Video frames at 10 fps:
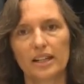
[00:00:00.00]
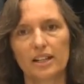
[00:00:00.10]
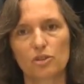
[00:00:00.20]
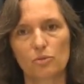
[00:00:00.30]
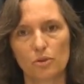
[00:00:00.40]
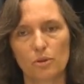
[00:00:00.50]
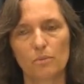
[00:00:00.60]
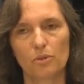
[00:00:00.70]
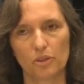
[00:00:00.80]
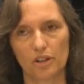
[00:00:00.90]
each room
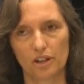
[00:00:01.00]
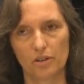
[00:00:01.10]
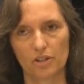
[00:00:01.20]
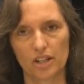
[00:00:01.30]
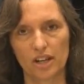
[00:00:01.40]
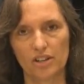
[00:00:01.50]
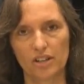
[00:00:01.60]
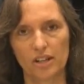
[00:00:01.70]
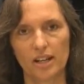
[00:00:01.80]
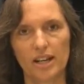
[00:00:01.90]
through the
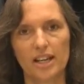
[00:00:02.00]
negotiation